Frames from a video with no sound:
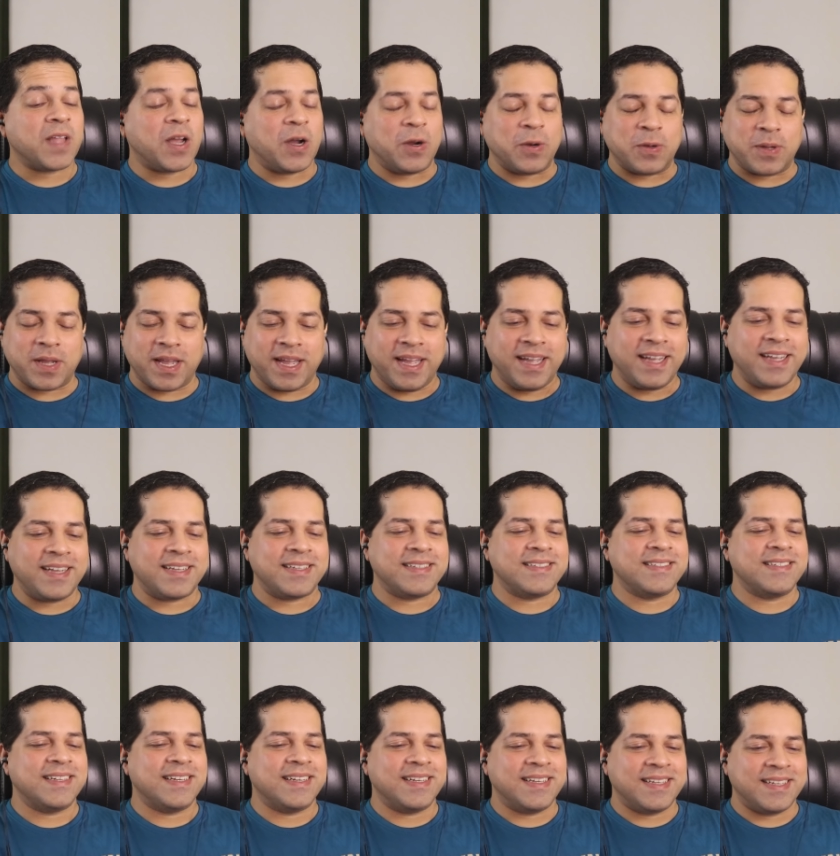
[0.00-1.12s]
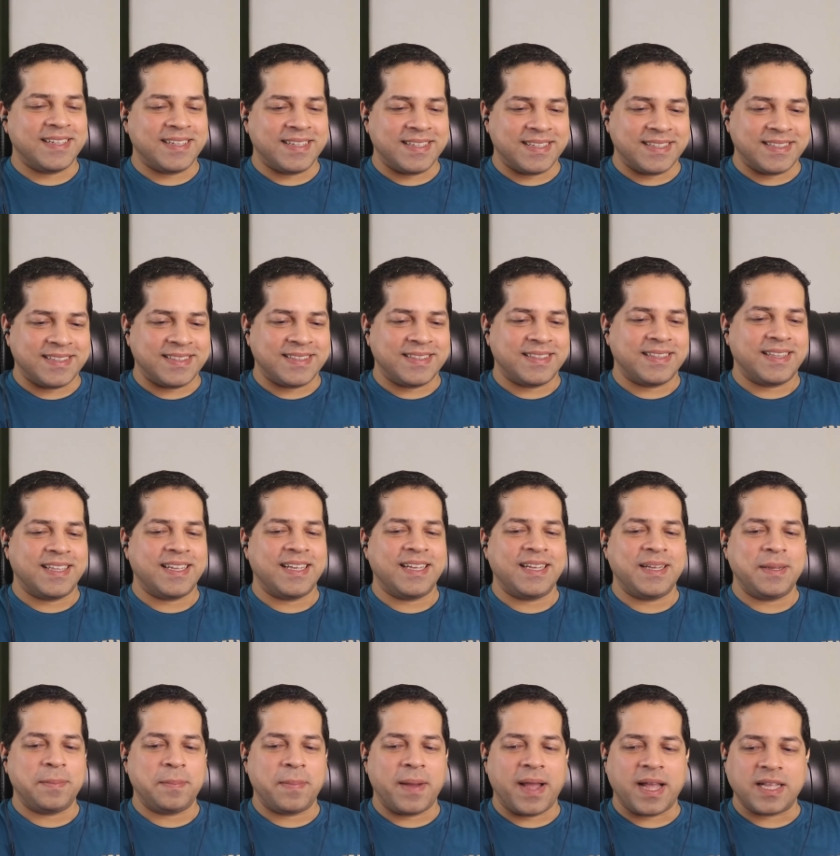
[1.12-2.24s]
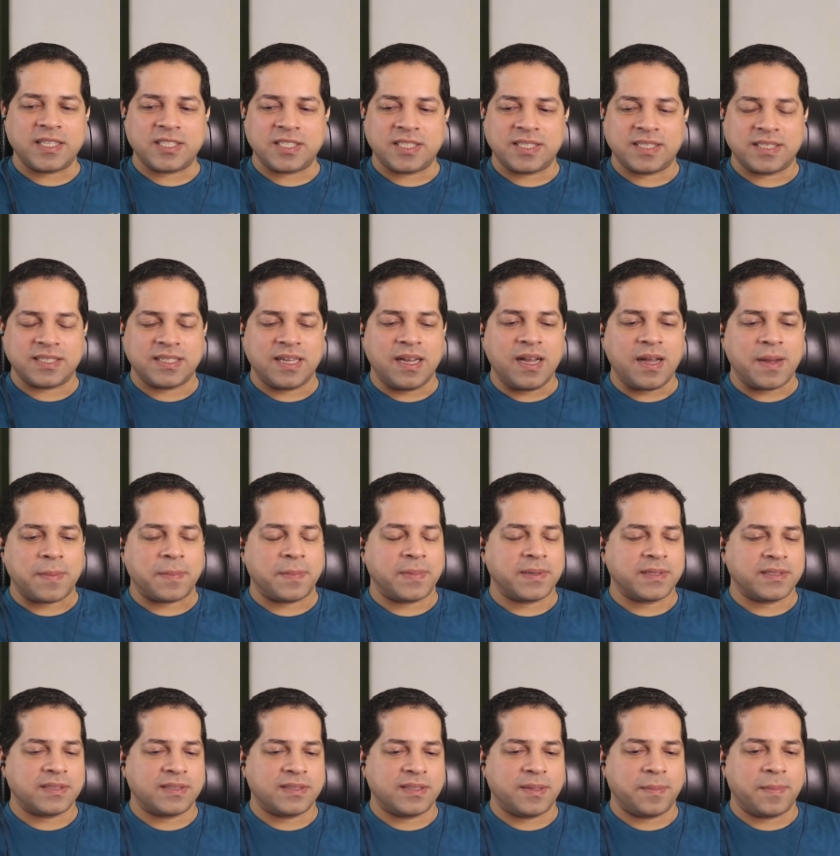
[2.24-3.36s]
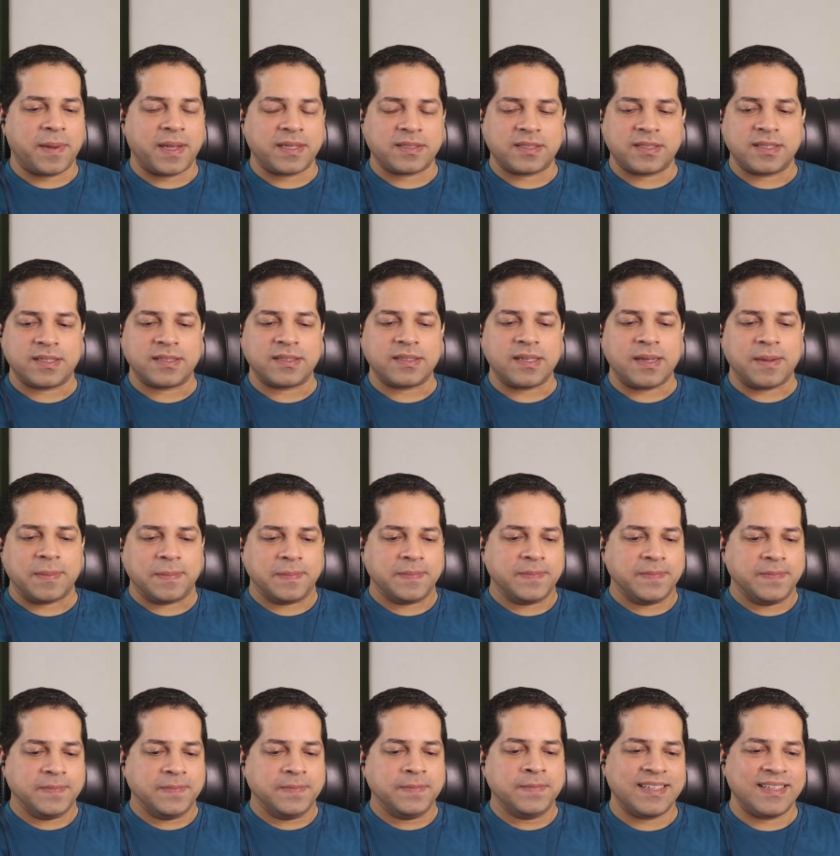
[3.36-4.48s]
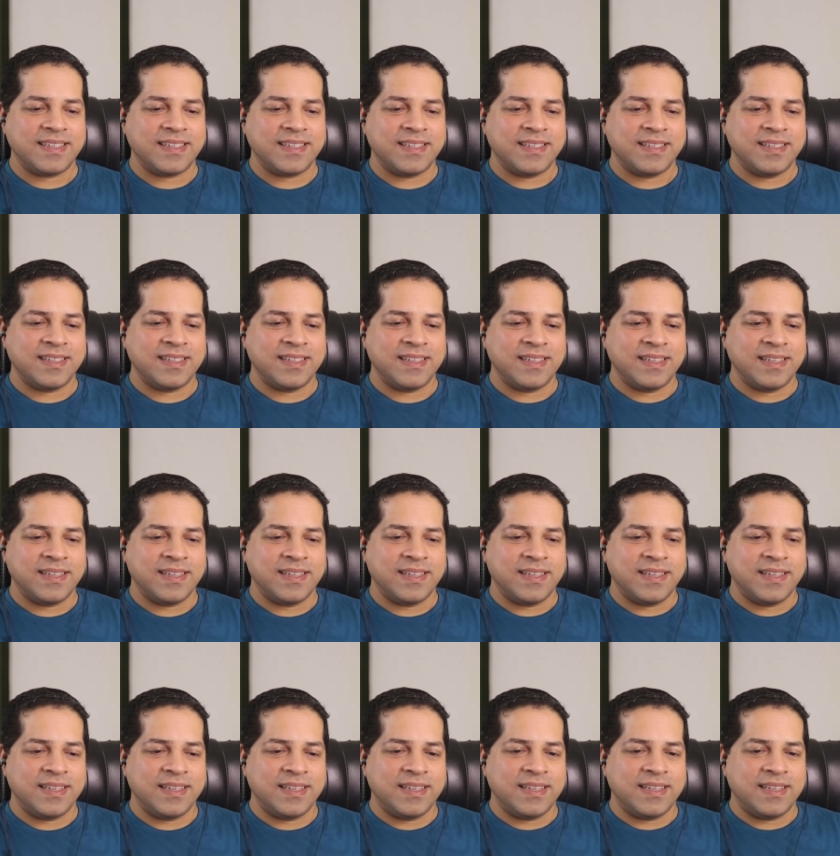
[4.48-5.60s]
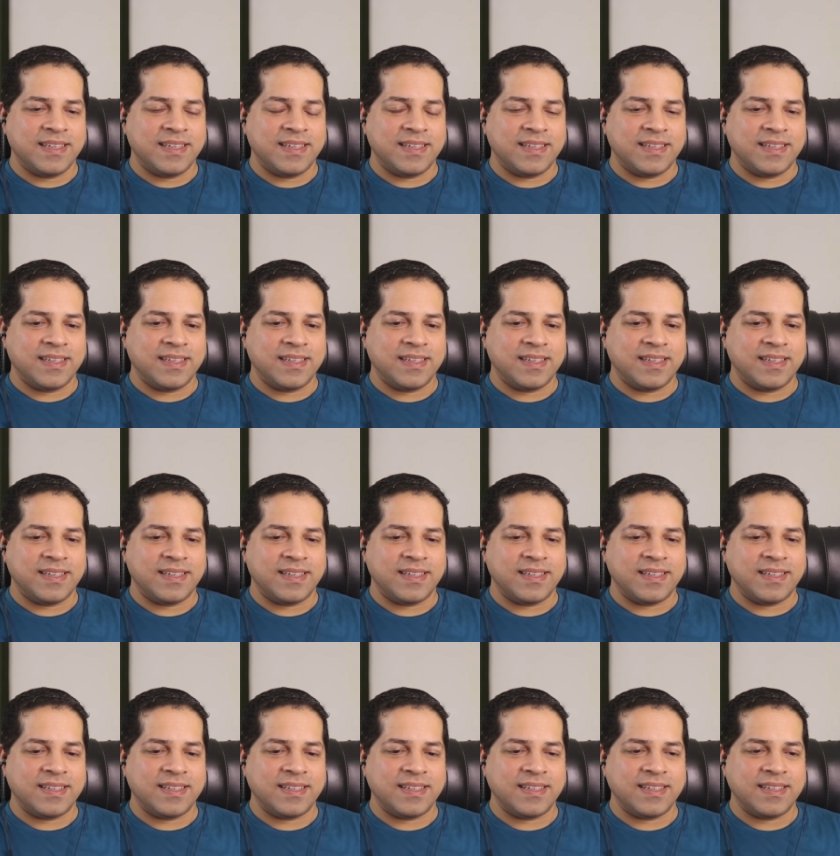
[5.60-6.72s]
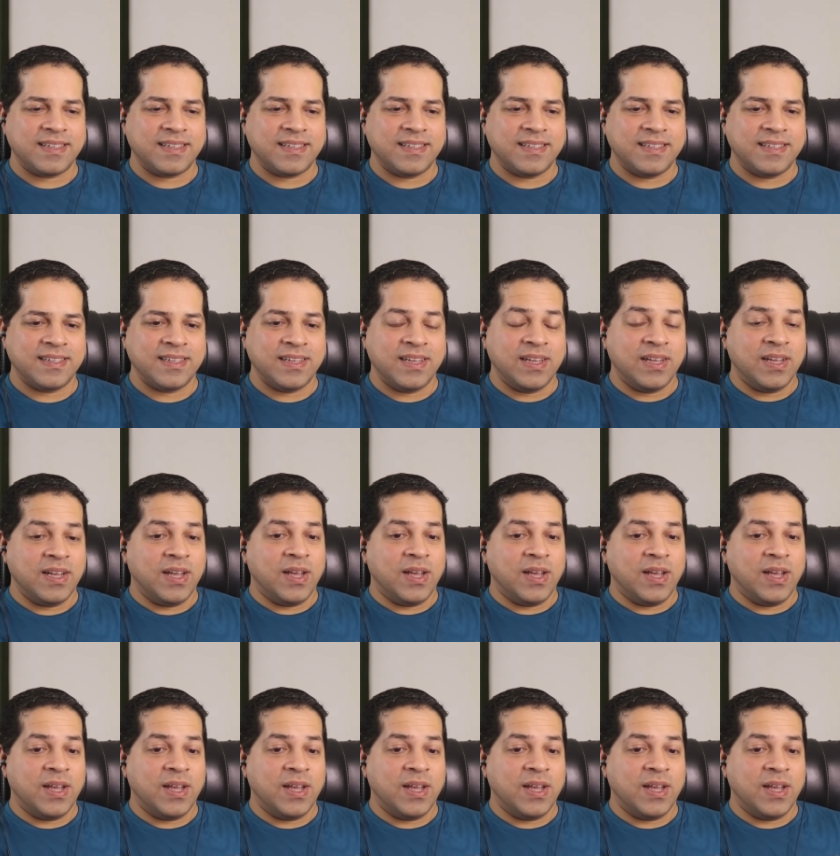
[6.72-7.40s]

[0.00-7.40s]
Okay. Oh. They patched up. They patched things up. Let's put some effort into these fortifications.